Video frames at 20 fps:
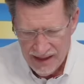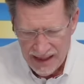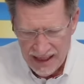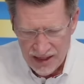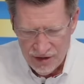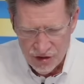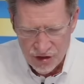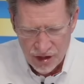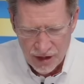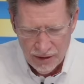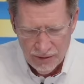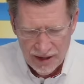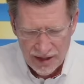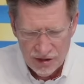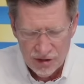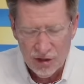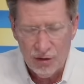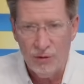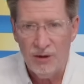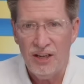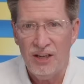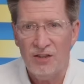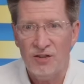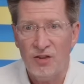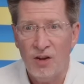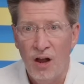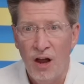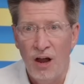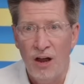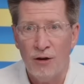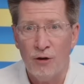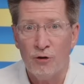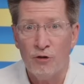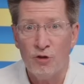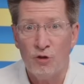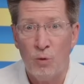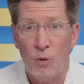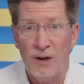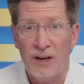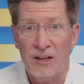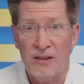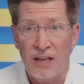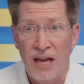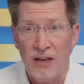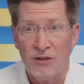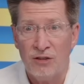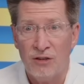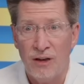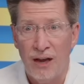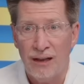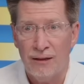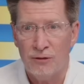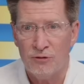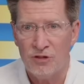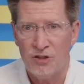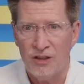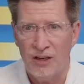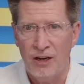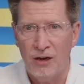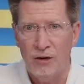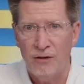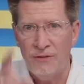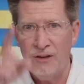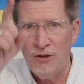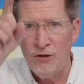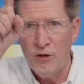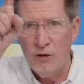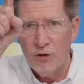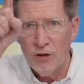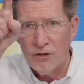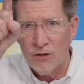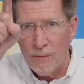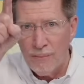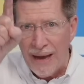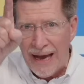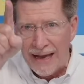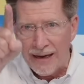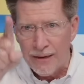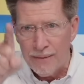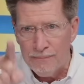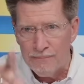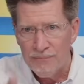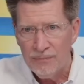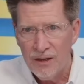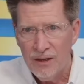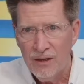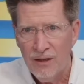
Engineering degrees, $120,000 a year, and then you look at the bottom,